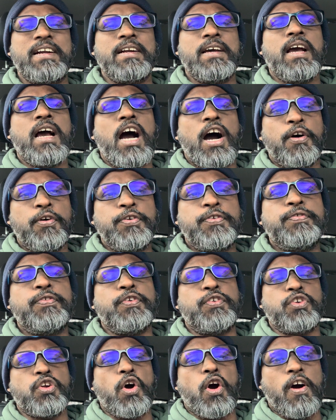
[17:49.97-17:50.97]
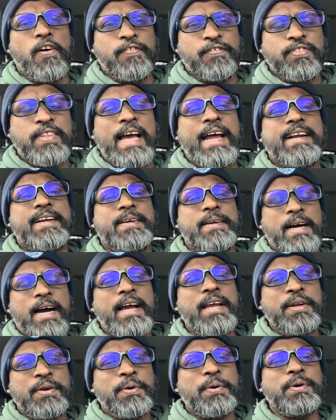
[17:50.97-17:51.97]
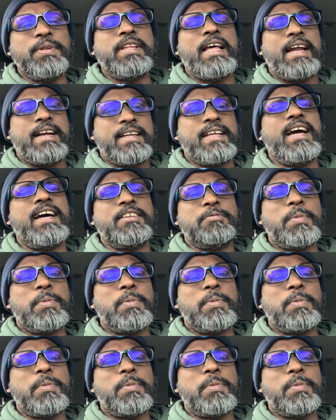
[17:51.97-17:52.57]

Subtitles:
know that, yeah, but think about the